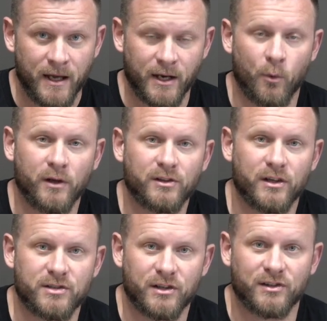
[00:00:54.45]
Now, one
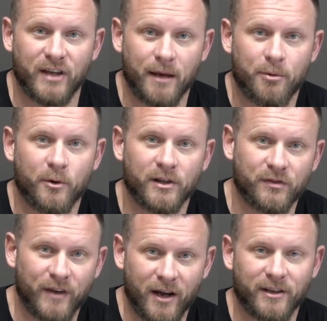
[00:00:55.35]
such example is
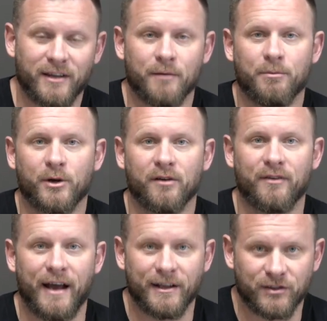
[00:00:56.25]
found in the book of
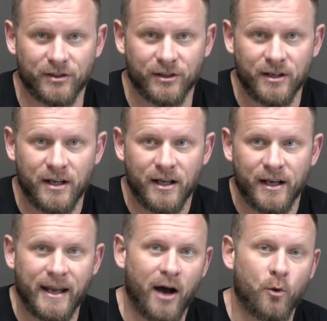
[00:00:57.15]
Esther.
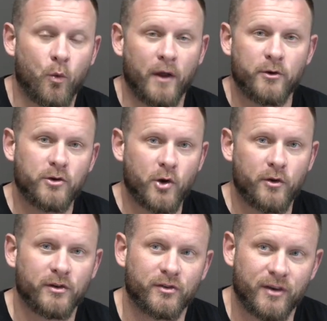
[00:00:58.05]
Now, whether you know
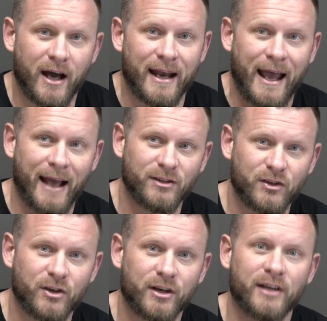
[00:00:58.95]
this or not,
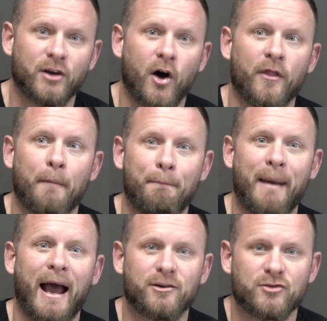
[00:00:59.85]
Esther is on the
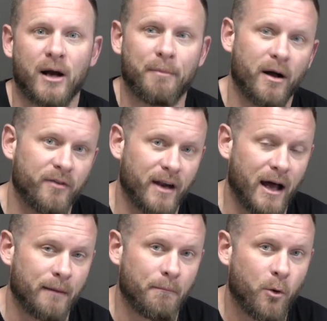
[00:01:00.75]
backdrop of an
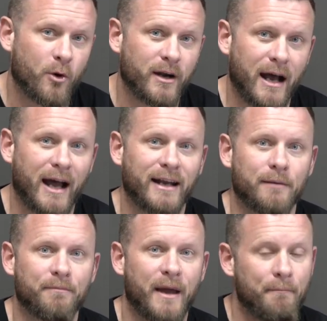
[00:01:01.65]
important
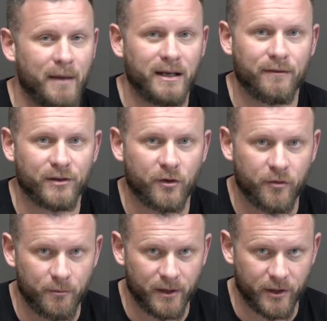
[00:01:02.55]
item that many of us are
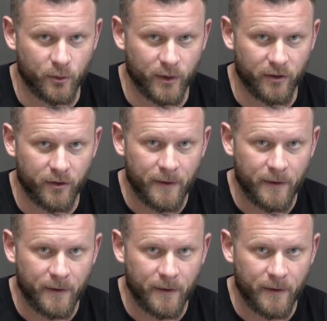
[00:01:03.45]
familiar with.